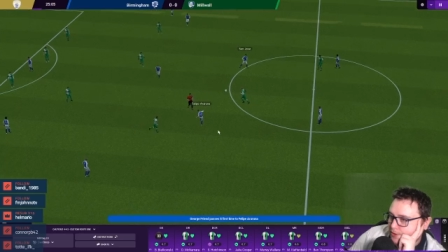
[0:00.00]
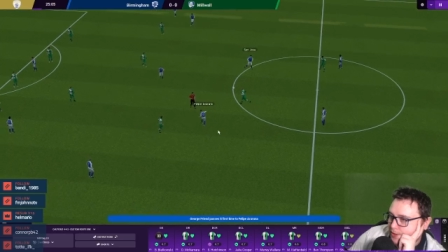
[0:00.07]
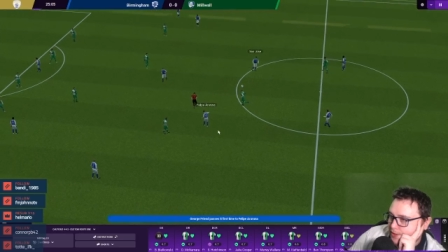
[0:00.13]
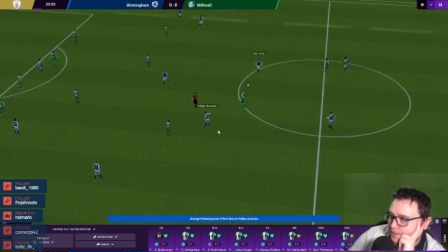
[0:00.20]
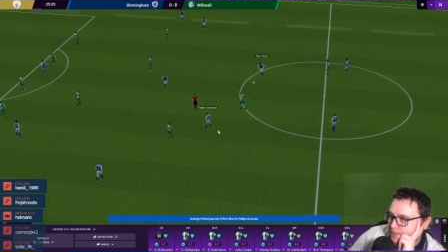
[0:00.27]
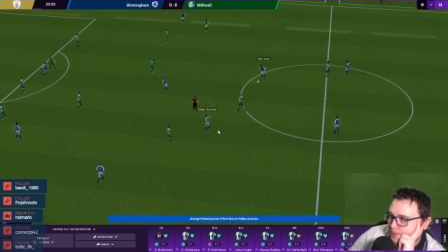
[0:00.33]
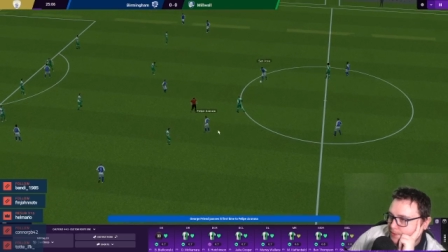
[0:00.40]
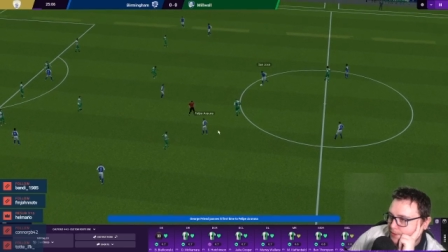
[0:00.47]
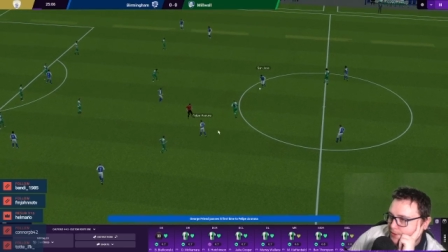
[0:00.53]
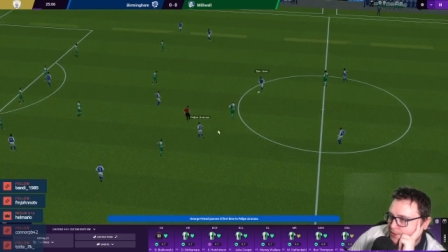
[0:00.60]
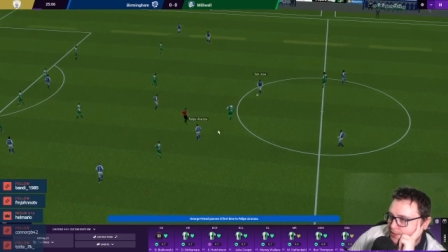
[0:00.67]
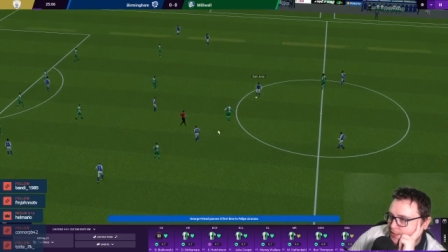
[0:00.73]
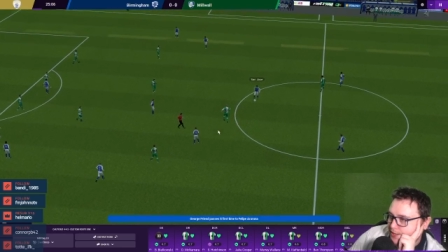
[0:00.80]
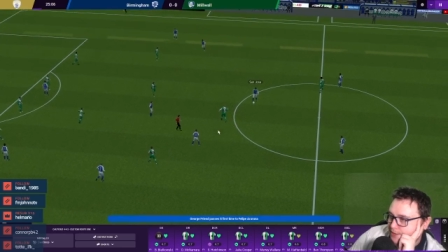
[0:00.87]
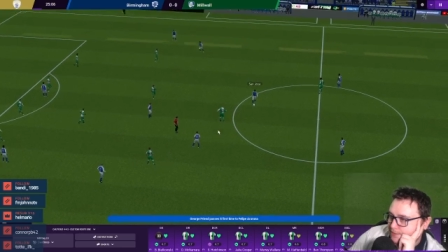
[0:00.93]
right, get ball. Goal
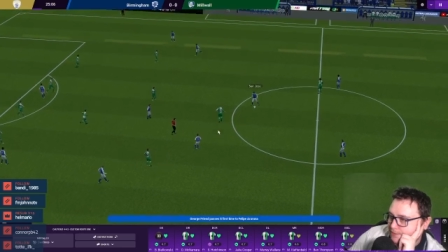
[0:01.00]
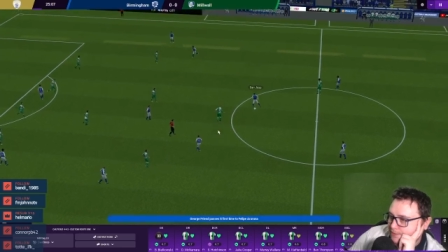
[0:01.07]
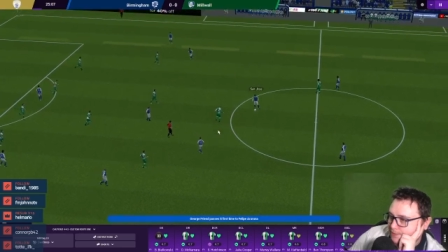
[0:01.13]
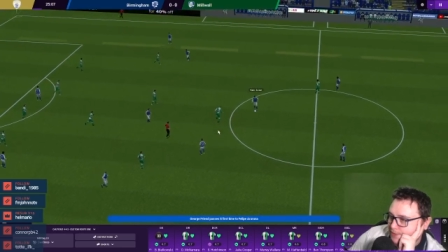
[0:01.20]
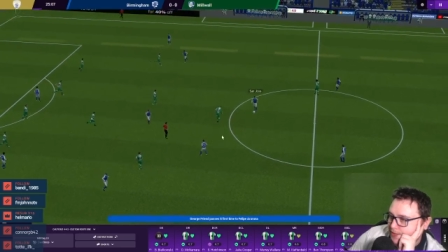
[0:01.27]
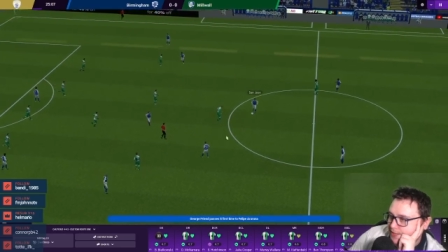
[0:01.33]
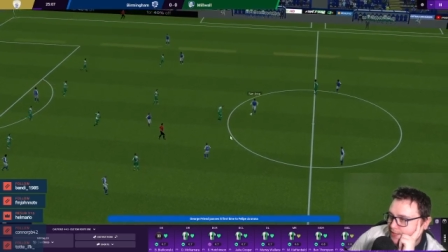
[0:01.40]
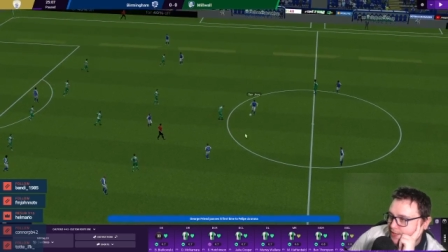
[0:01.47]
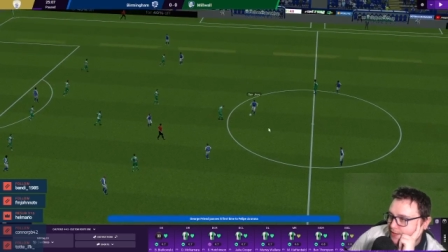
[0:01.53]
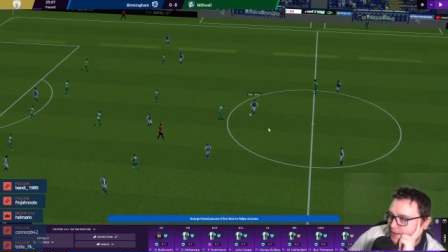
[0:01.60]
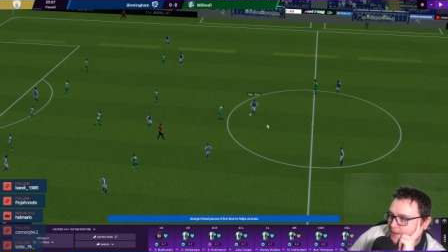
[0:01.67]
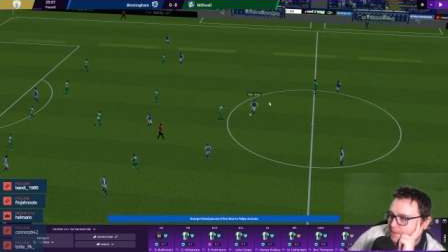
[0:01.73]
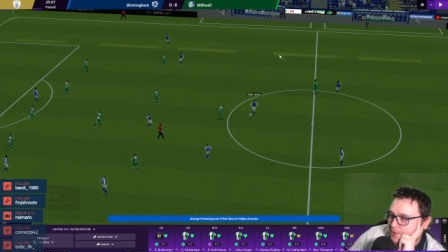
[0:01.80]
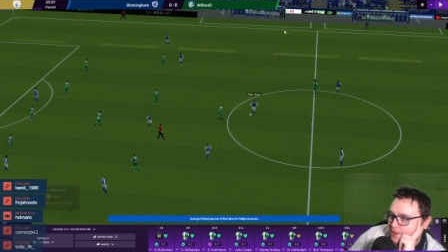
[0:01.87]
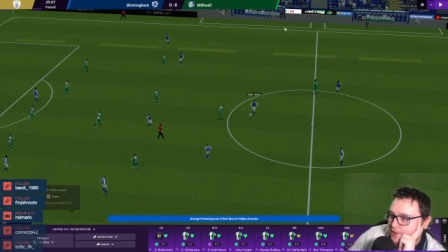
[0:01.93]
side. That's it.
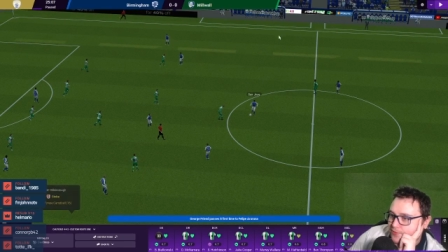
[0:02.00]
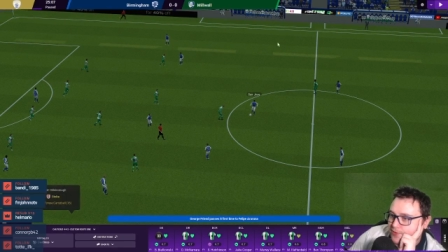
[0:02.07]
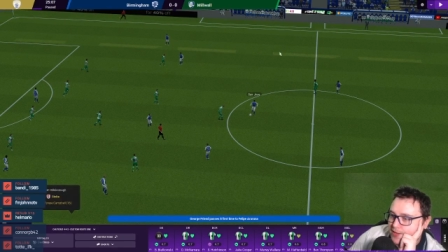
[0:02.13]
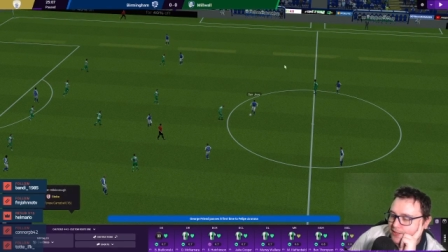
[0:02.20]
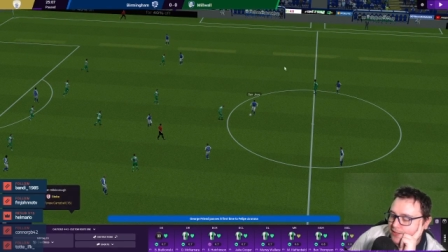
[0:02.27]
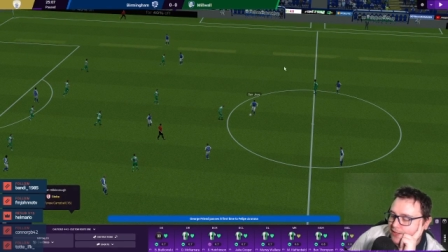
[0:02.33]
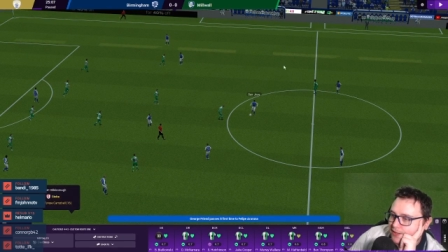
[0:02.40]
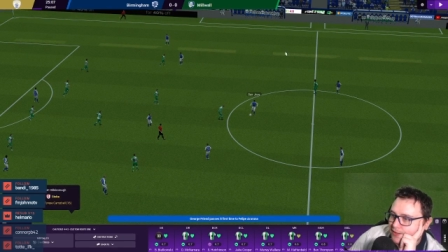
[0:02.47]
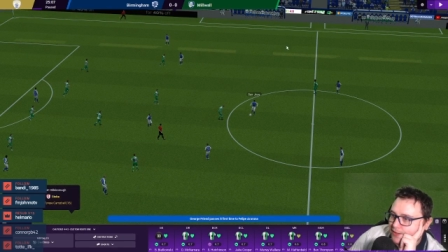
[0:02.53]
Perfect.